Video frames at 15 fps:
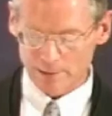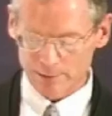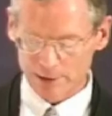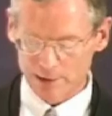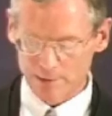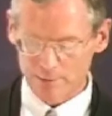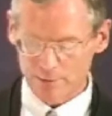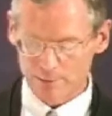
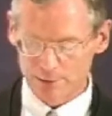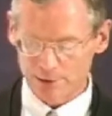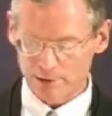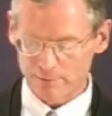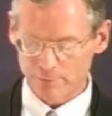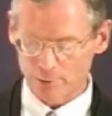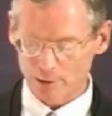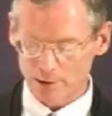companies to put
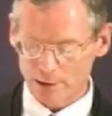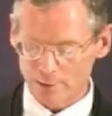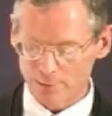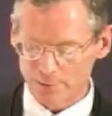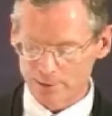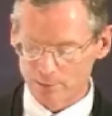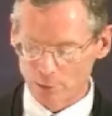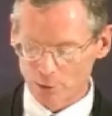off
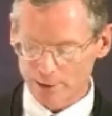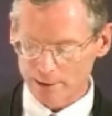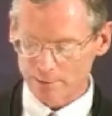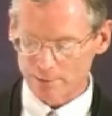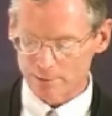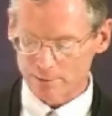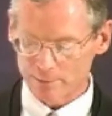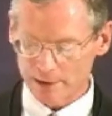foreclosing
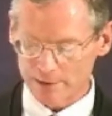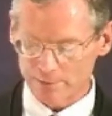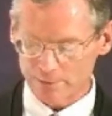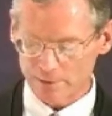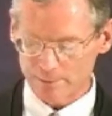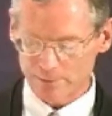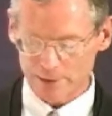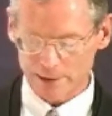mortgages by
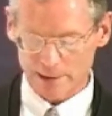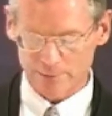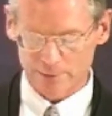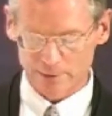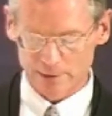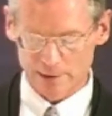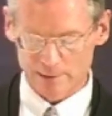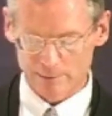
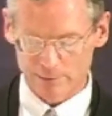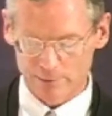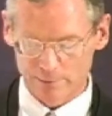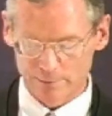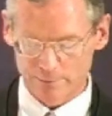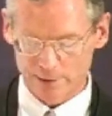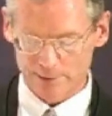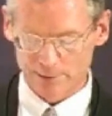subsidizing them through
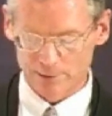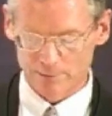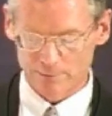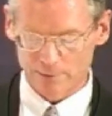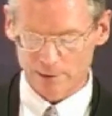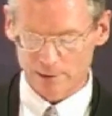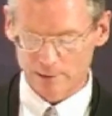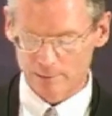the federal
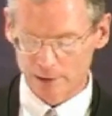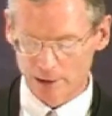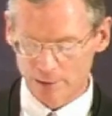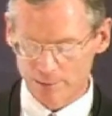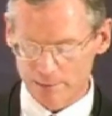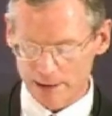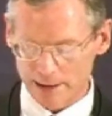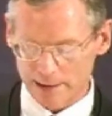farm
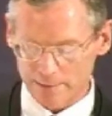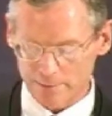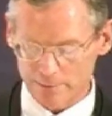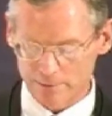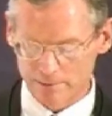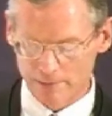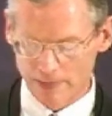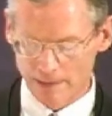loan
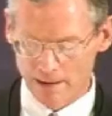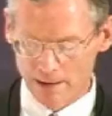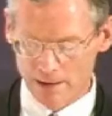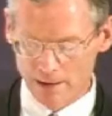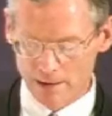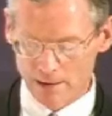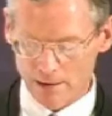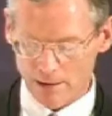banks.
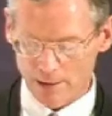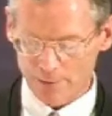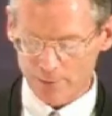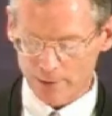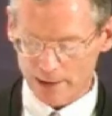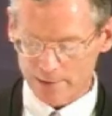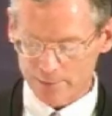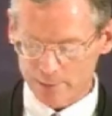
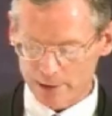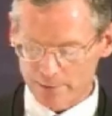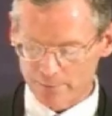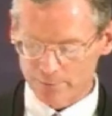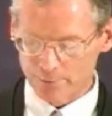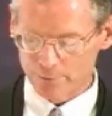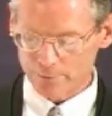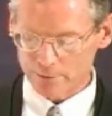Authorized by the
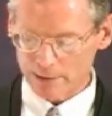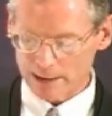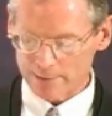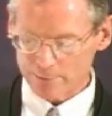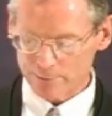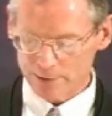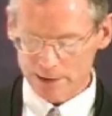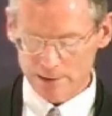first
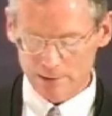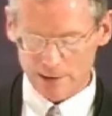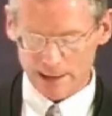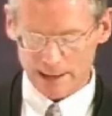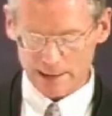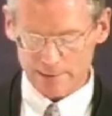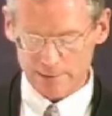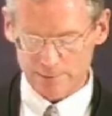Glass-Steagall
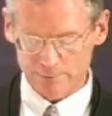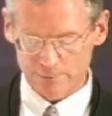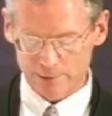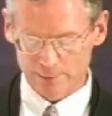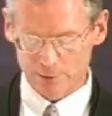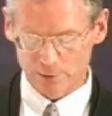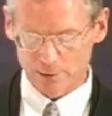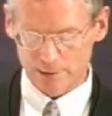Act in
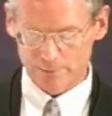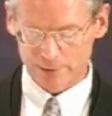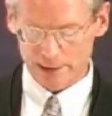February